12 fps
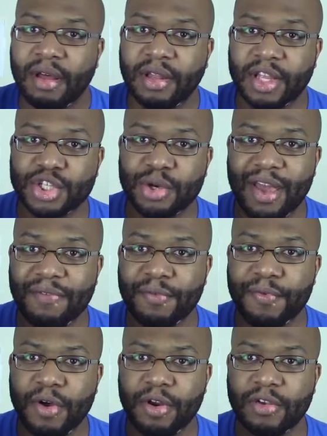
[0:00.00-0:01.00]
unless you have your
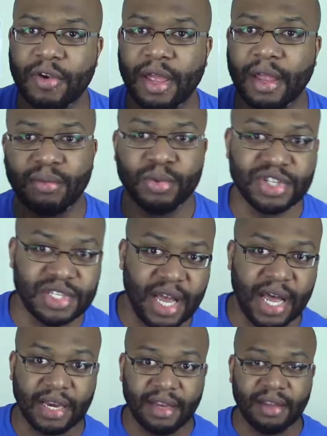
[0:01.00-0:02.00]
phone in your hand, which is odd.